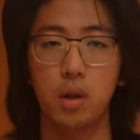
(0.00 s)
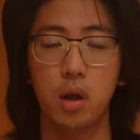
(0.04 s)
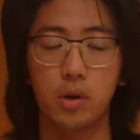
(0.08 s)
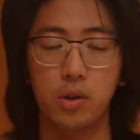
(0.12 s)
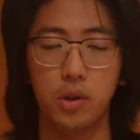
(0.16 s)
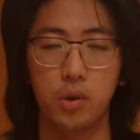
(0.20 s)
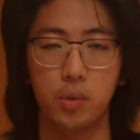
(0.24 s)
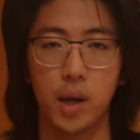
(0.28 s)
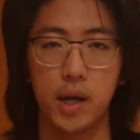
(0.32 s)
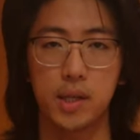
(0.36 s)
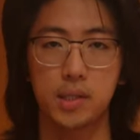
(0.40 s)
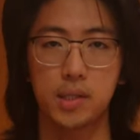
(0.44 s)

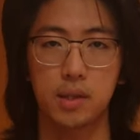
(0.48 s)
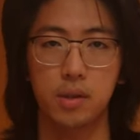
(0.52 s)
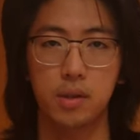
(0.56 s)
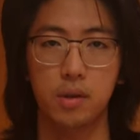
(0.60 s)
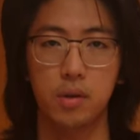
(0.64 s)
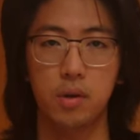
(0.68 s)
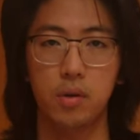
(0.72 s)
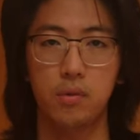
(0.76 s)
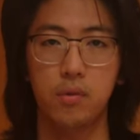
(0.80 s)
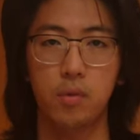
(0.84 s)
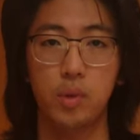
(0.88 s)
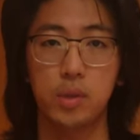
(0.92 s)
long thoracic
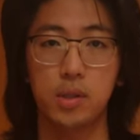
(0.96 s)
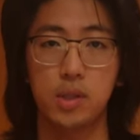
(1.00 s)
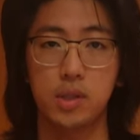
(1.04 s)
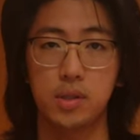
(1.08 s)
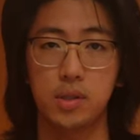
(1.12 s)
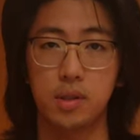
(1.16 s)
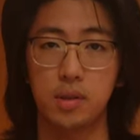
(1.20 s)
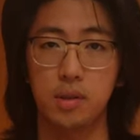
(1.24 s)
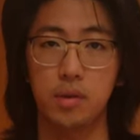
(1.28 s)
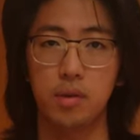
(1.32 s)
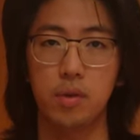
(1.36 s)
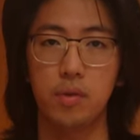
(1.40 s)
nerve, which
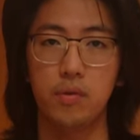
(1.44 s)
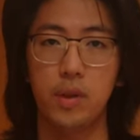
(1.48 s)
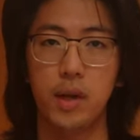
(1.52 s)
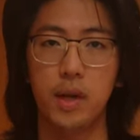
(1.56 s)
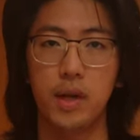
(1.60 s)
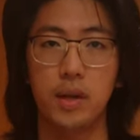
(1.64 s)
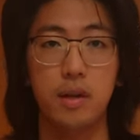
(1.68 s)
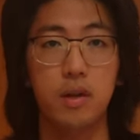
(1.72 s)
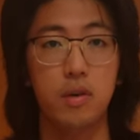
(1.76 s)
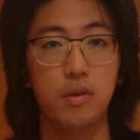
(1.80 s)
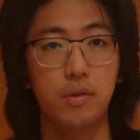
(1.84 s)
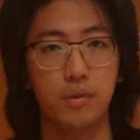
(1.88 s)
is the nerve
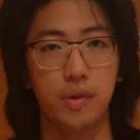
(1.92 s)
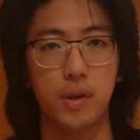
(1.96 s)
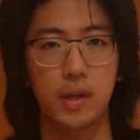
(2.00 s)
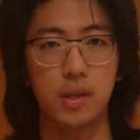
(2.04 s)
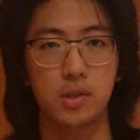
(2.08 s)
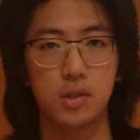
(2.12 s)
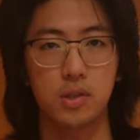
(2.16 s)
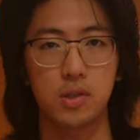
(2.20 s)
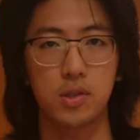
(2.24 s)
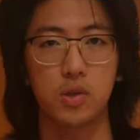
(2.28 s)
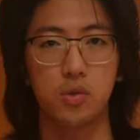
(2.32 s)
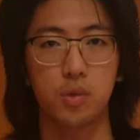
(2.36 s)
that
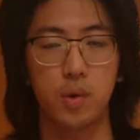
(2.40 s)
innervates the